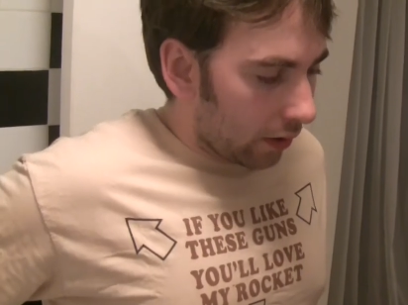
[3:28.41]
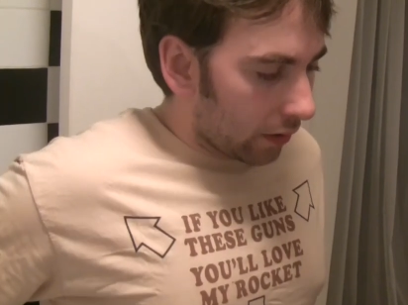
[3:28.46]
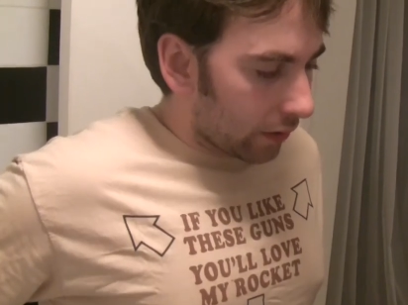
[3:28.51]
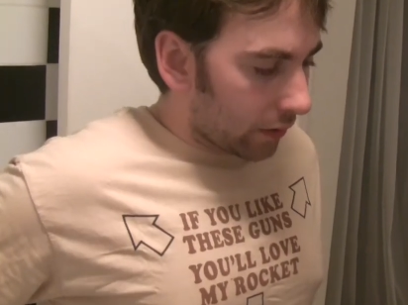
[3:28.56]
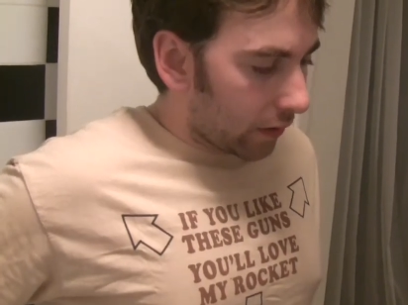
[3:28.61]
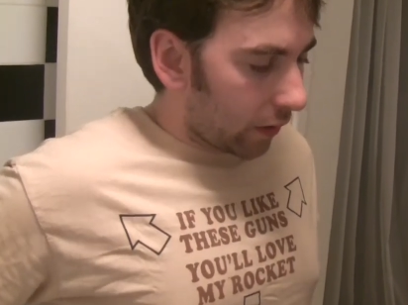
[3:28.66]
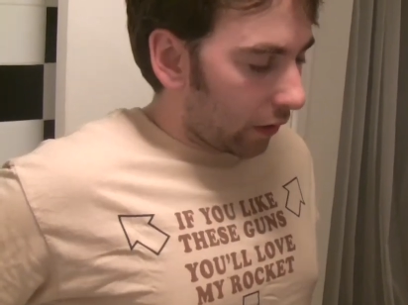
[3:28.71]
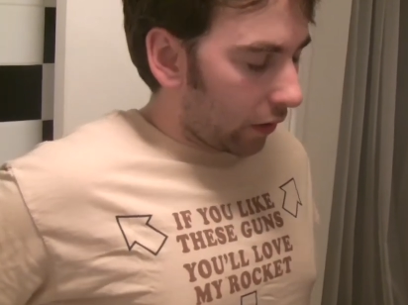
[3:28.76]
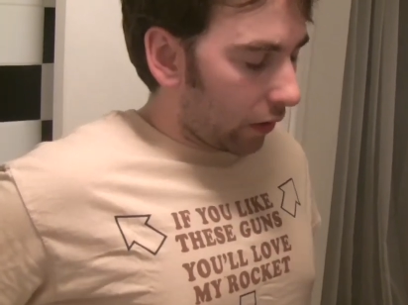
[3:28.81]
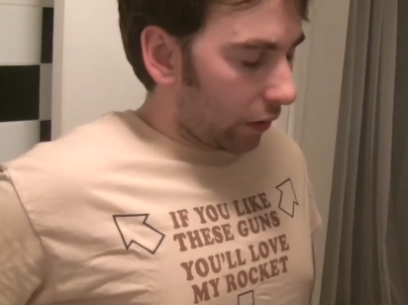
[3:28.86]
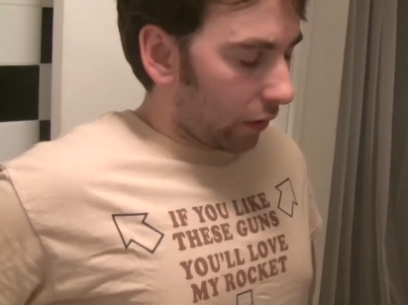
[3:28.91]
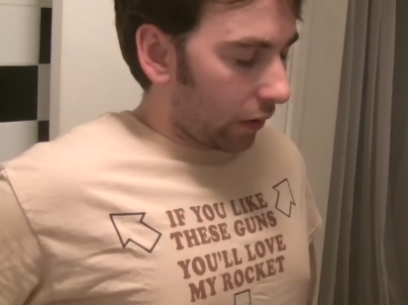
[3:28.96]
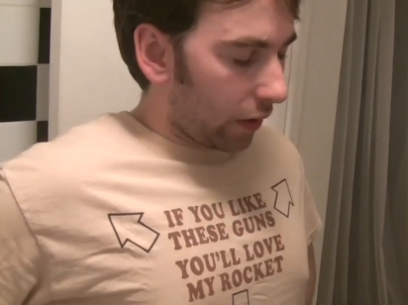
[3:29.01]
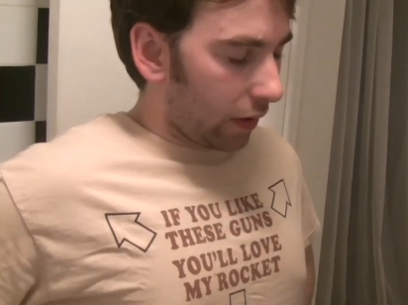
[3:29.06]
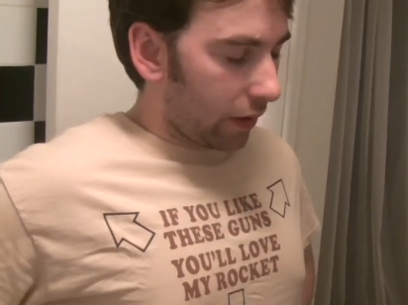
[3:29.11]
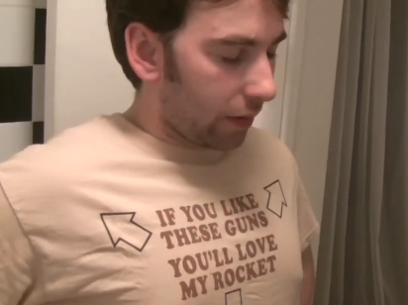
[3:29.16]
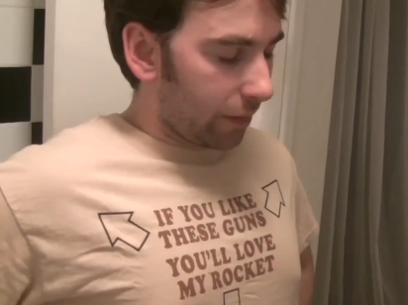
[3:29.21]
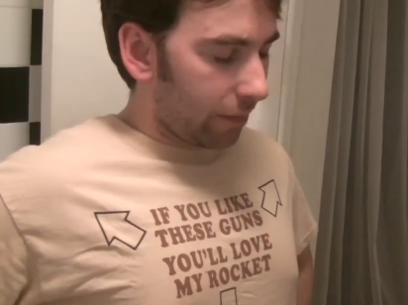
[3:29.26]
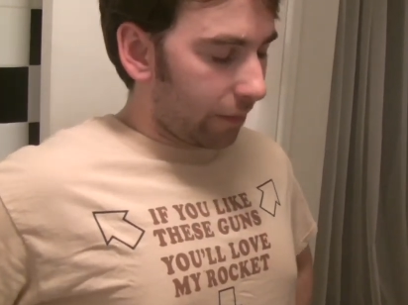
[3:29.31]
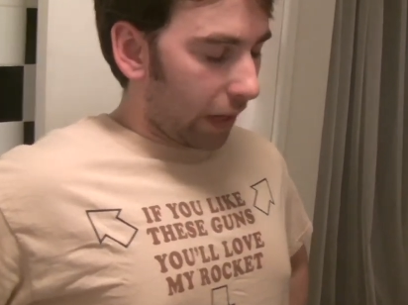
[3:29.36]
So,
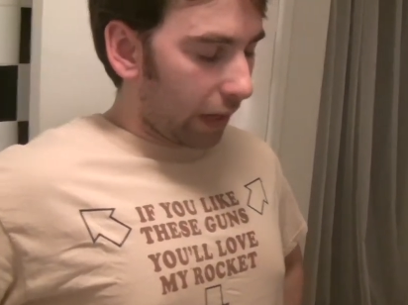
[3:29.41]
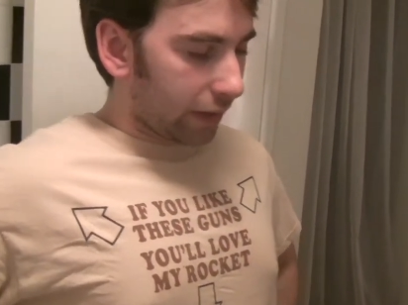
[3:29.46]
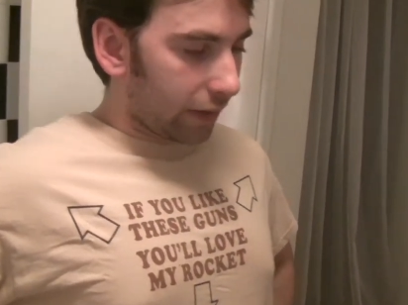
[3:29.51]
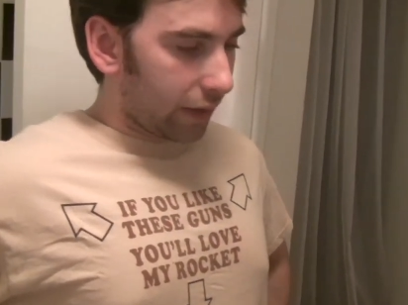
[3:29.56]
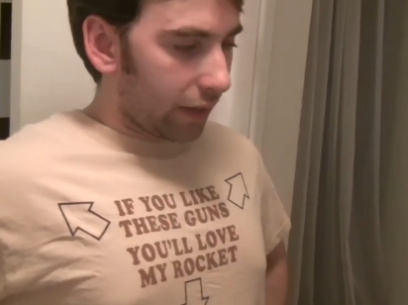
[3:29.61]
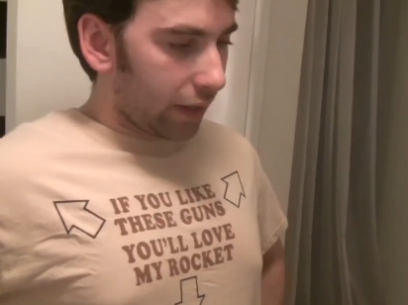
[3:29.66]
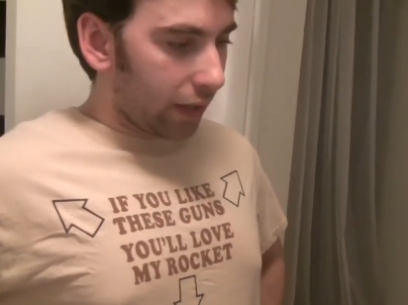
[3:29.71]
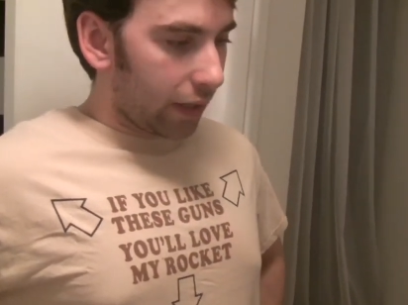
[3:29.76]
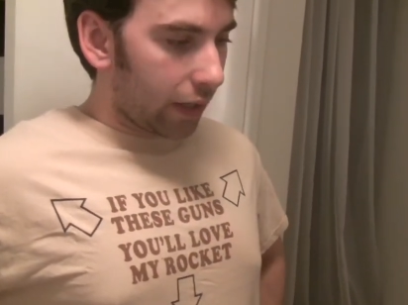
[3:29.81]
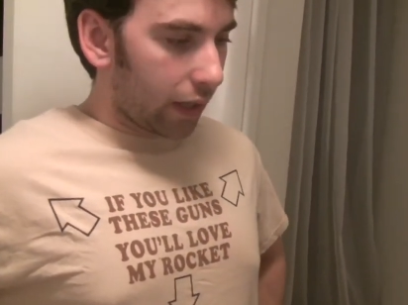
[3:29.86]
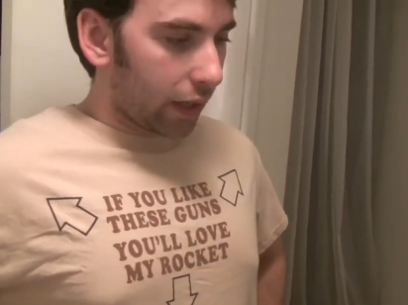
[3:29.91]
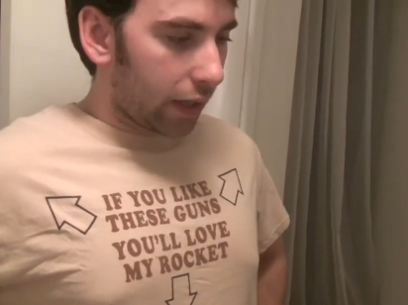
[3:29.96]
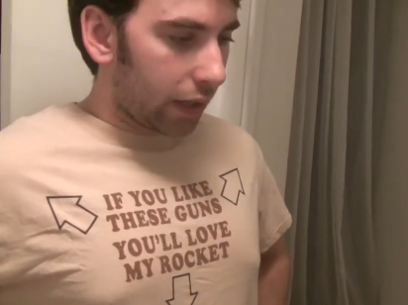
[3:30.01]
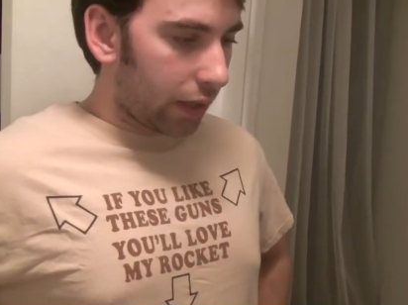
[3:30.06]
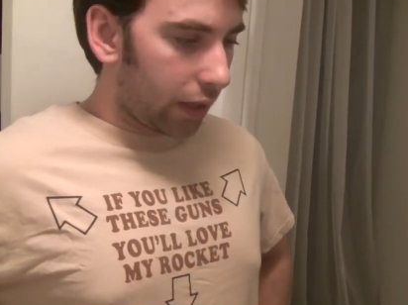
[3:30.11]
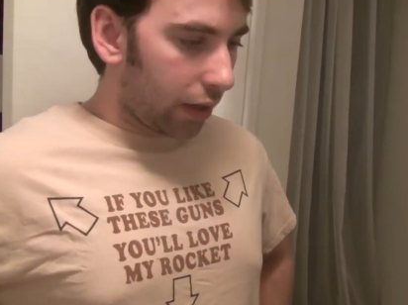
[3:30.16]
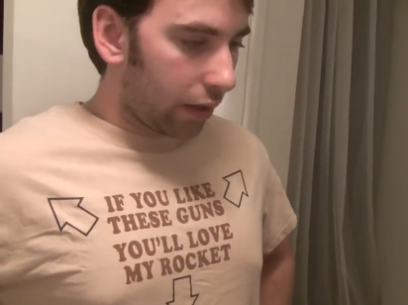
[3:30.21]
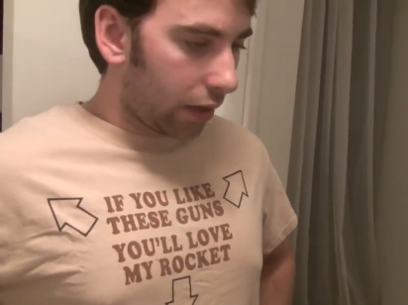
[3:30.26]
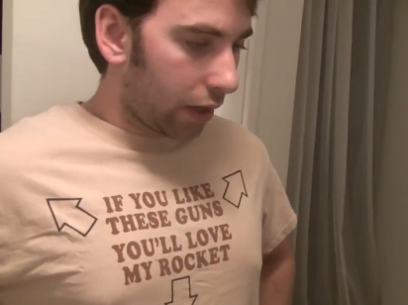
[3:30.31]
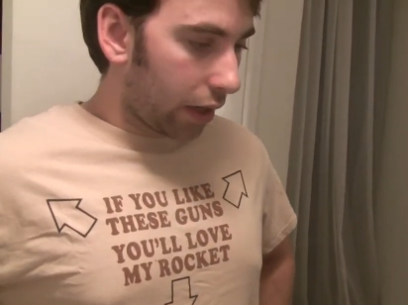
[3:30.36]
about the
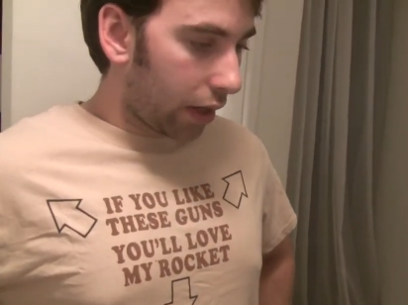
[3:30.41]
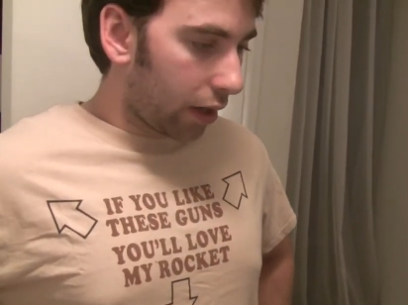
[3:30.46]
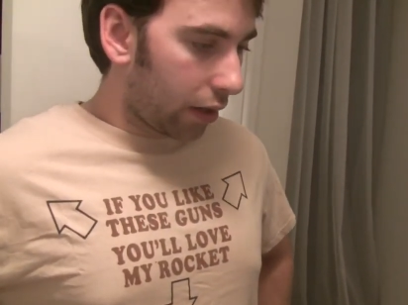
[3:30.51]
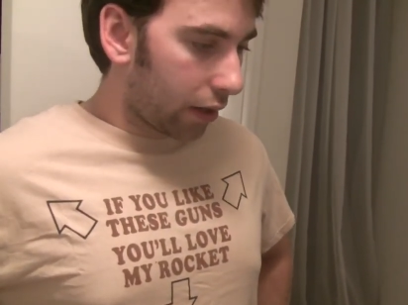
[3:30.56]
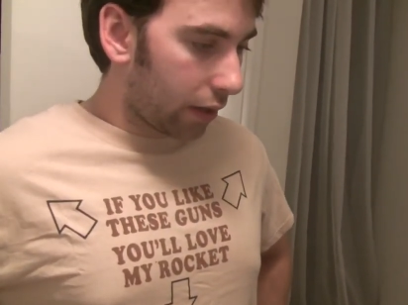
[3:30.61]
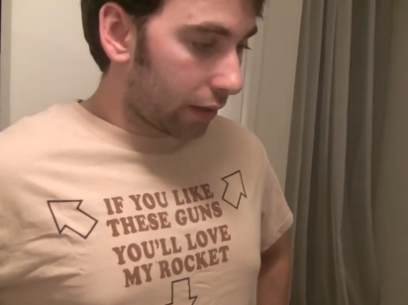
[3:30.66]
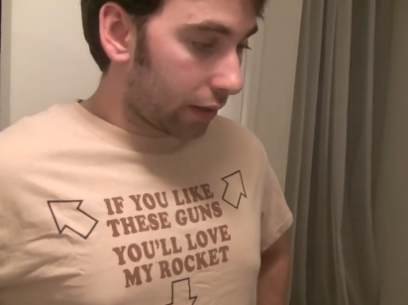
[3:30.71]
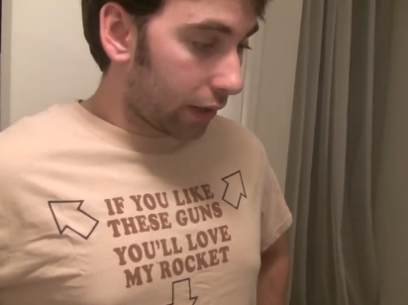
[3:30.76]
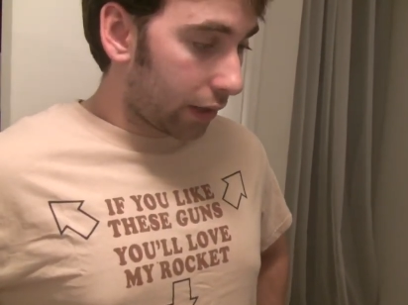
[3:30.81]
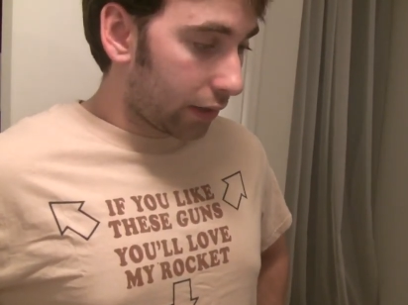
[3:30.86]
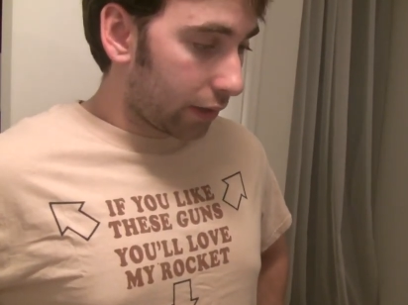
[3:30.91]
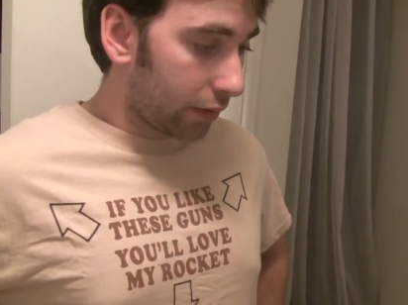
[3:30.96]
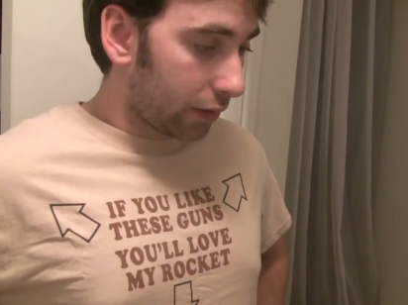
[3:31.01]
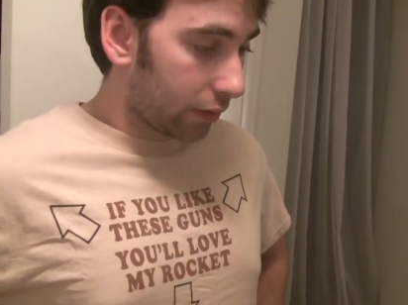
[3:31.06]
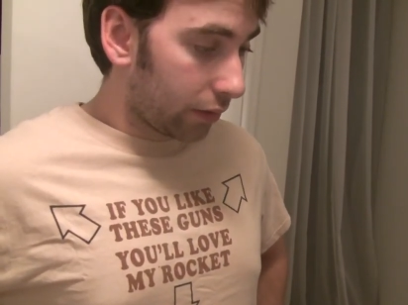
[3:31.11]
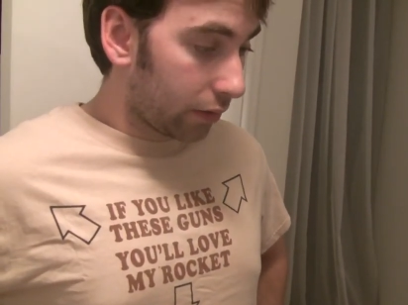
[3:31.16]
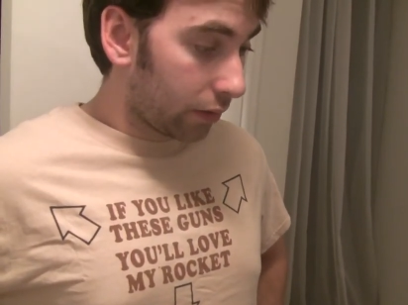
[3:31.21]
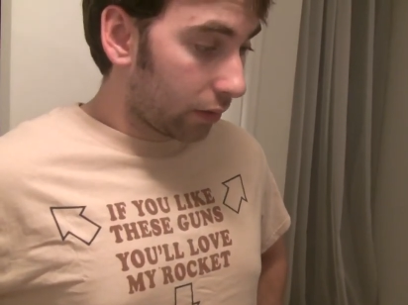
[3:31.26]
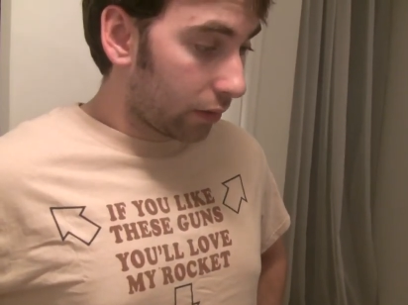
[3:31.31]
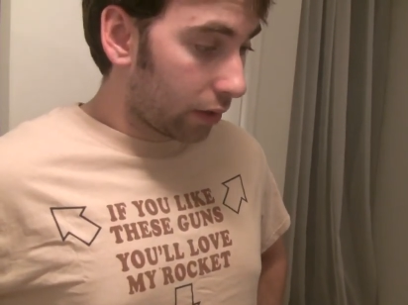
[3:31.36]
uh, derrieres, that
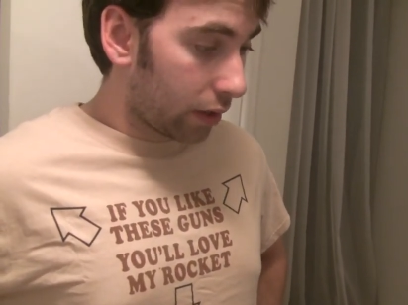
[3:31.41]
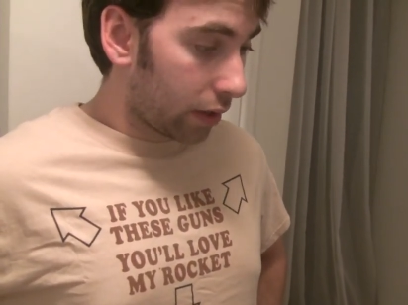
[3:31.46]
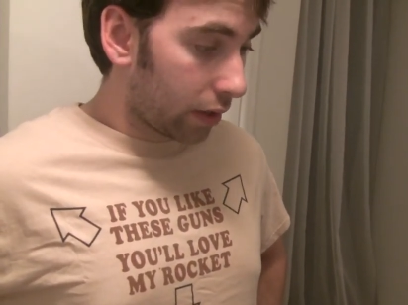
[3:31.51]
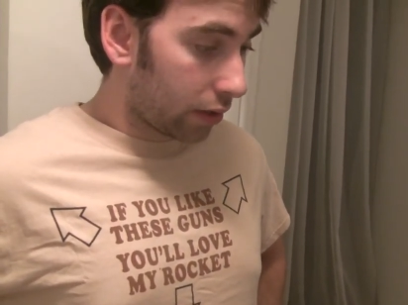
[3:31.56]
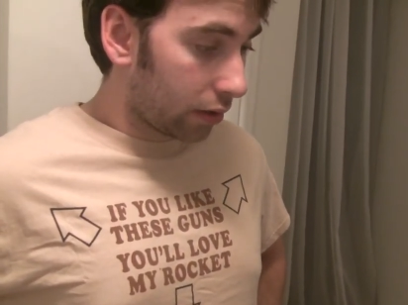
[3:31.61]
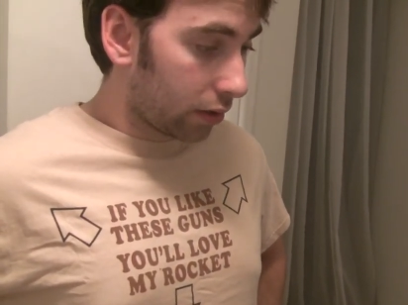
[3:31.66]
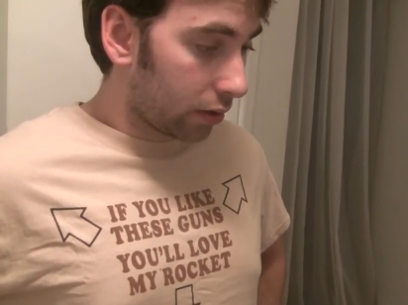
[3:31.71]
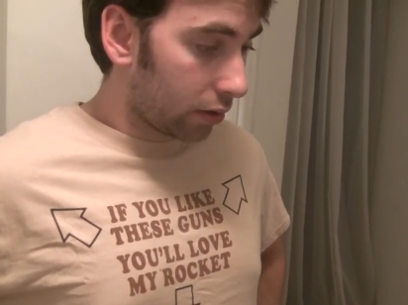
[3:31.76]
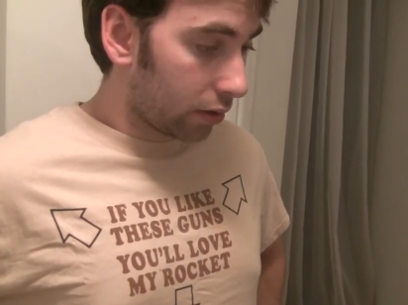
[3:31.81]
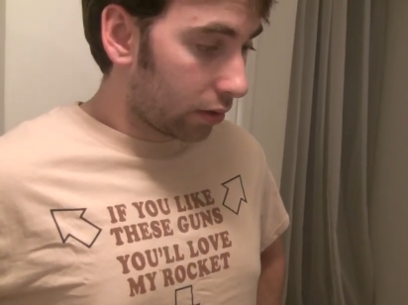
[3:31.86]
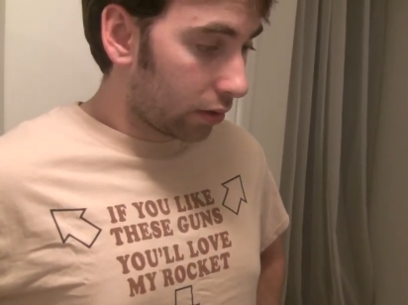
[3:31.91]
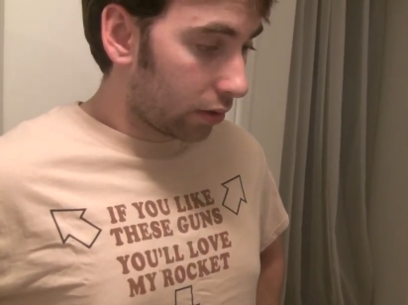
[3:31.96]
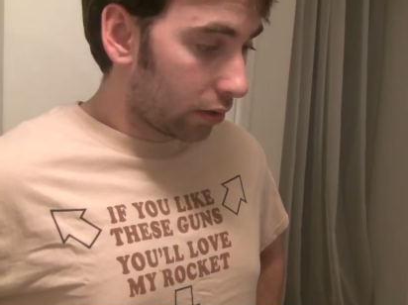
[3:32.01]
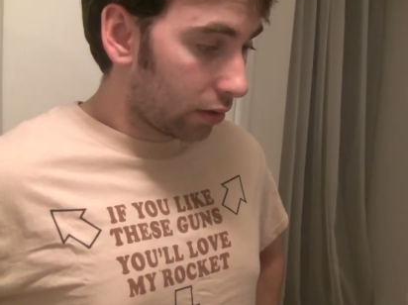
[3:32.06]
still going on?